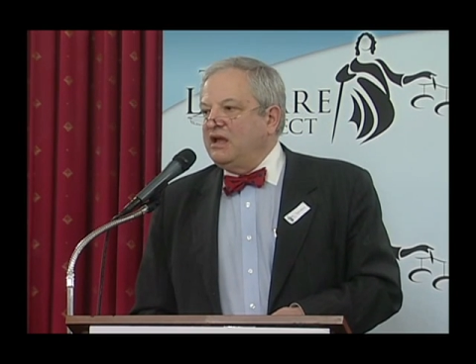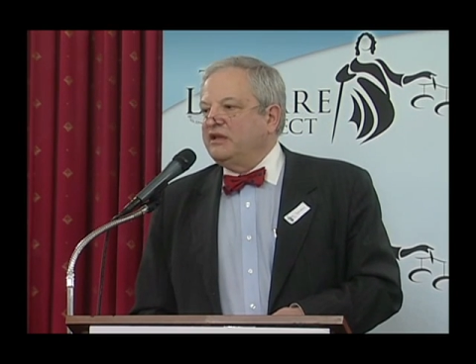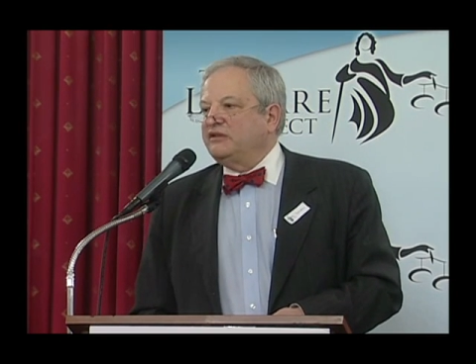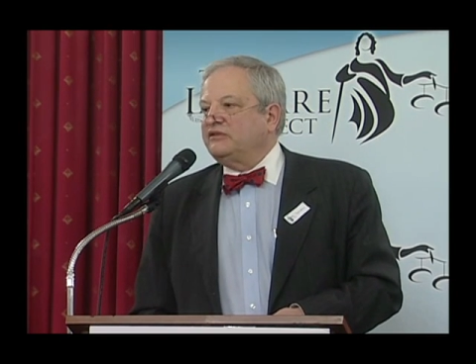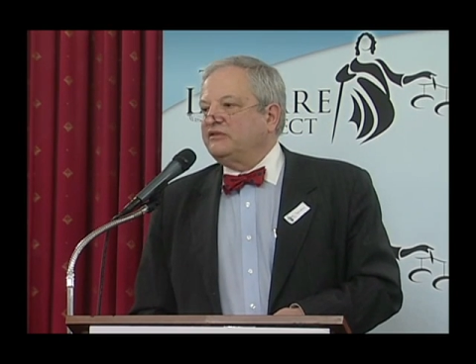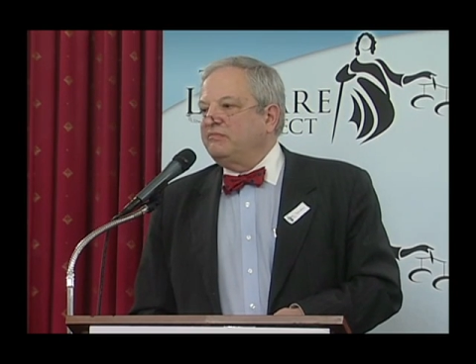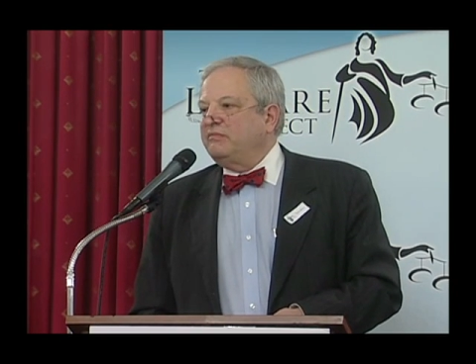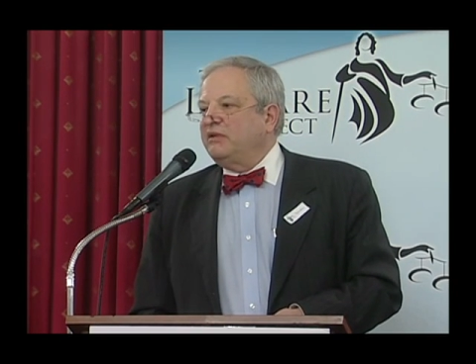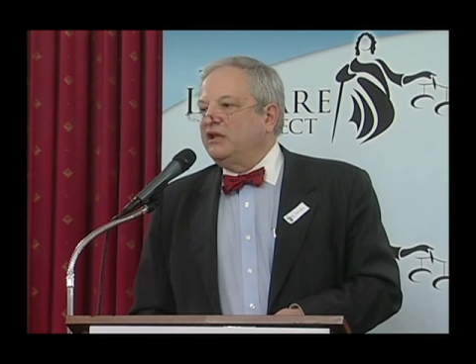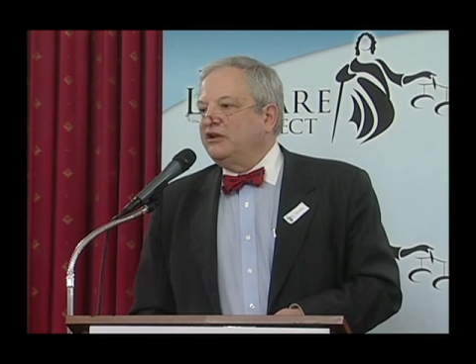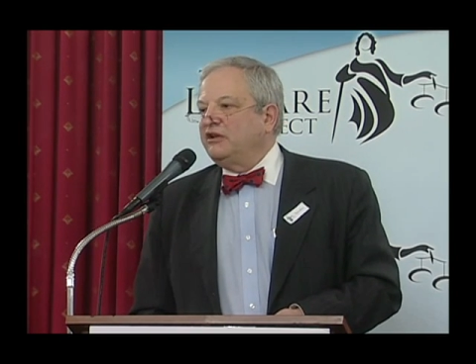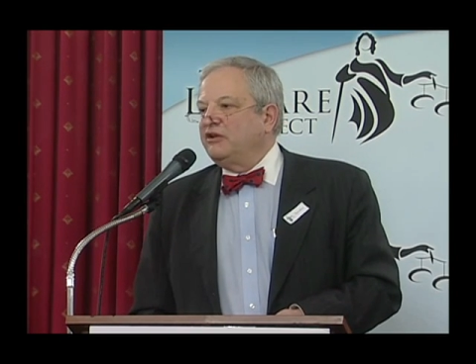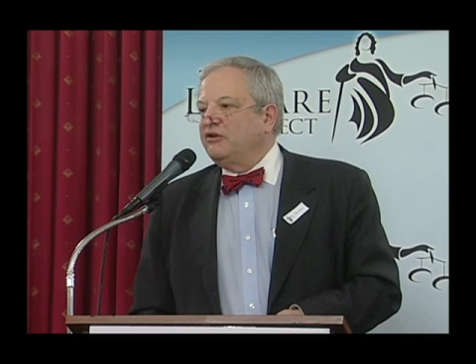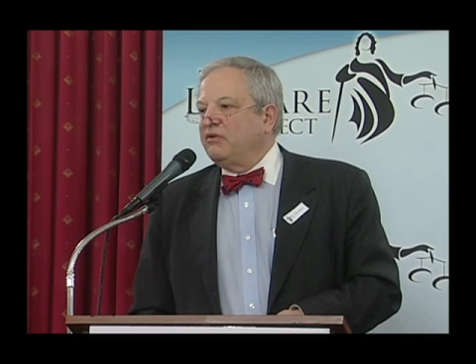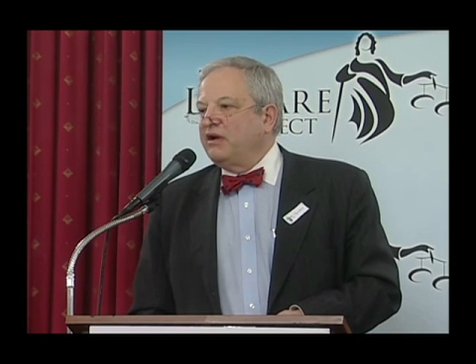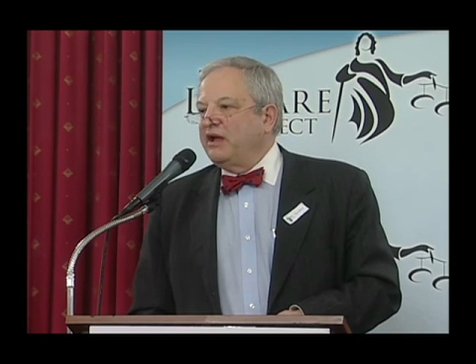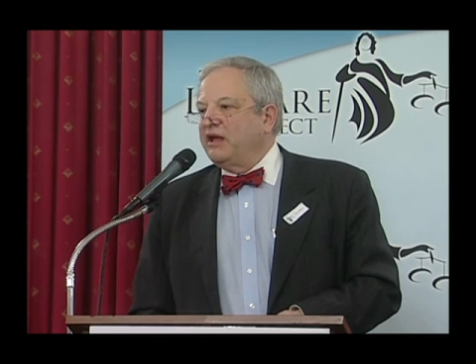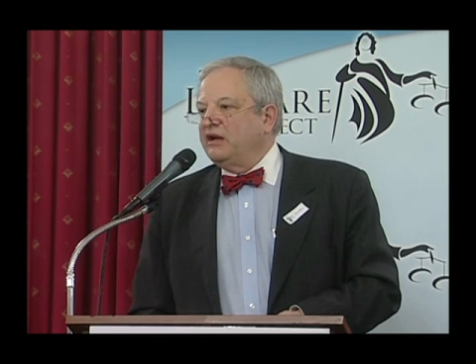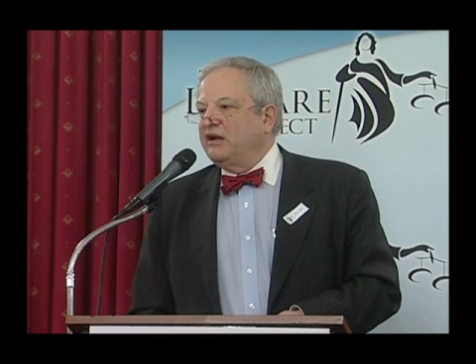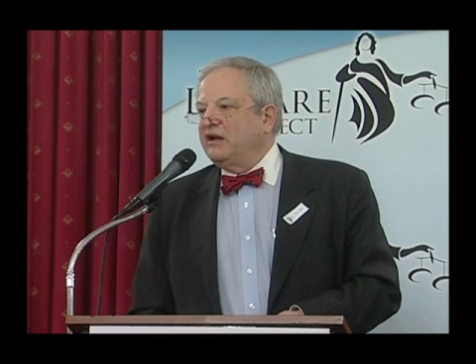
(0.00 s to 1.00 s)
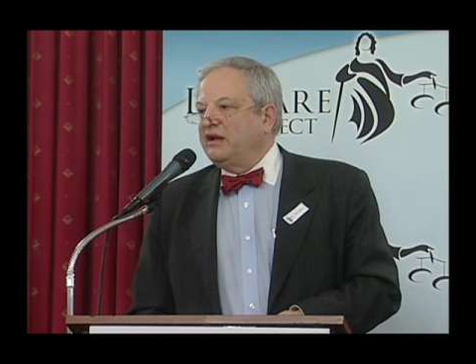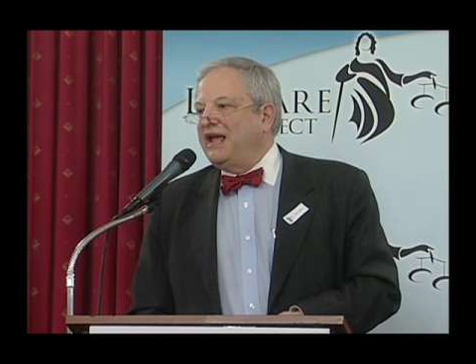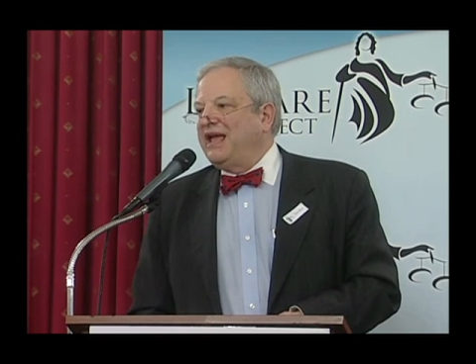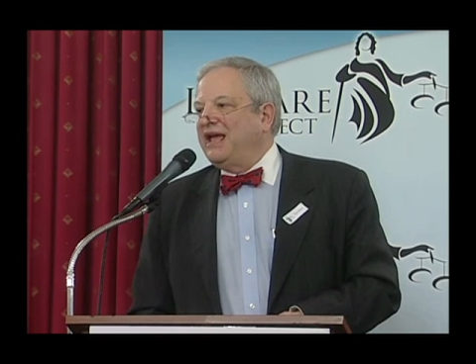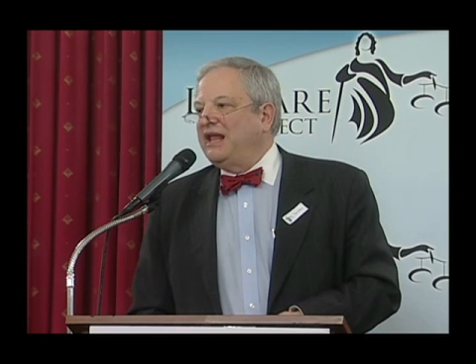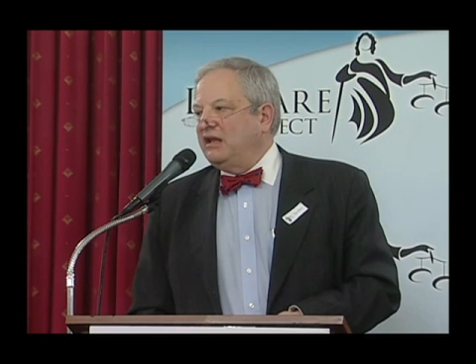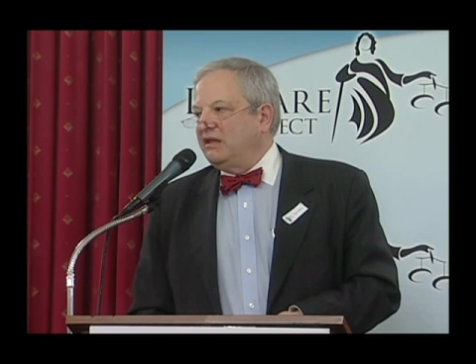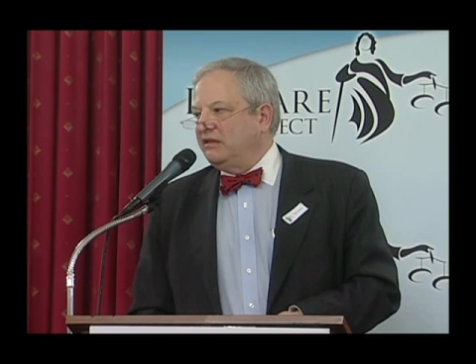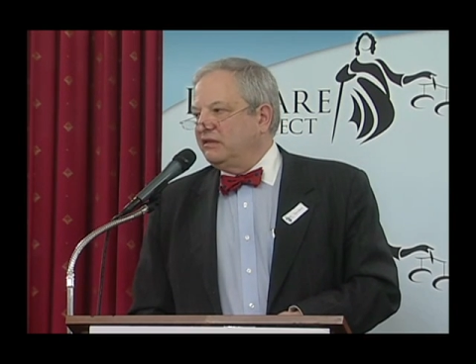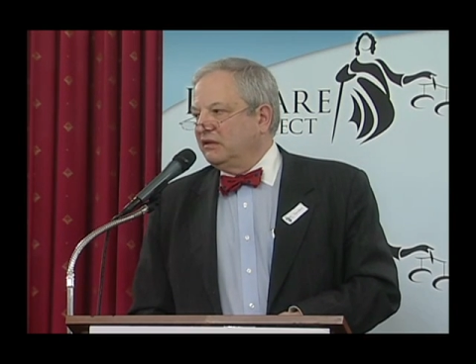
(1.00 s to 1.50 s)
has ameliorated
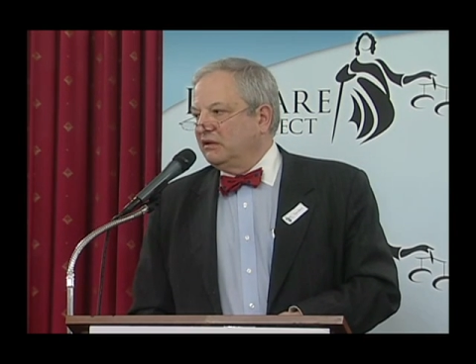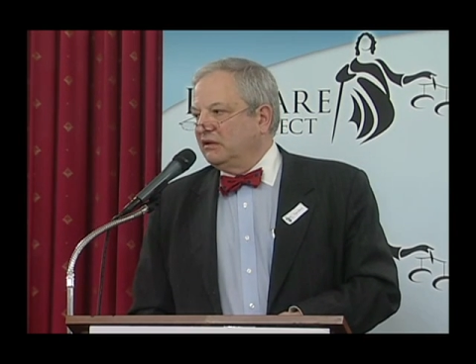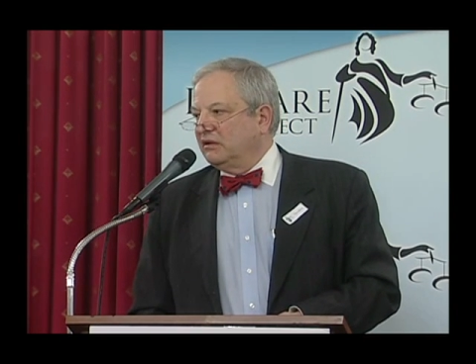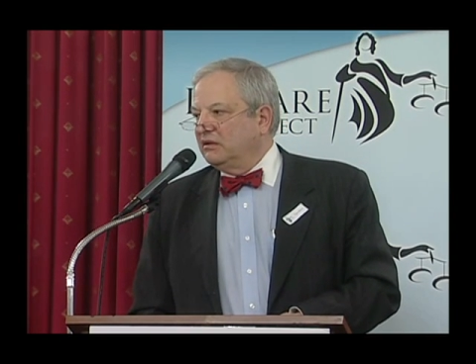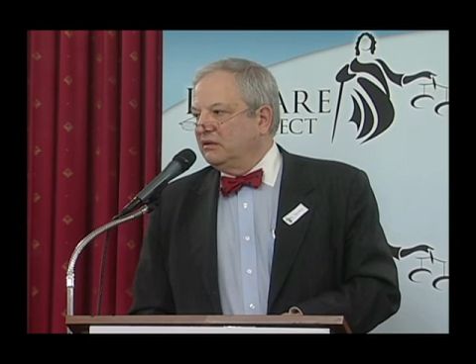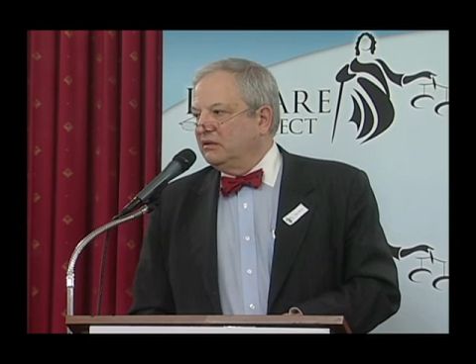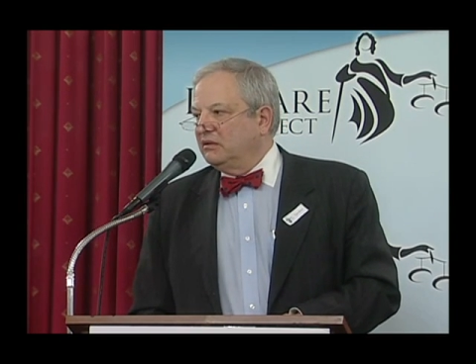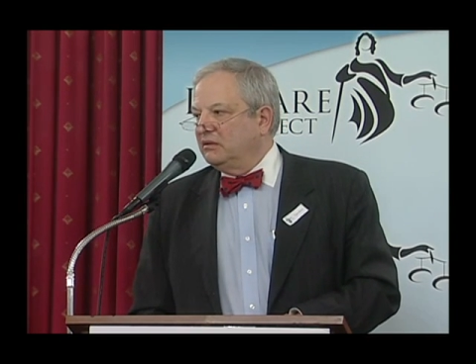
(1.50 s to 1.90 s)
anything.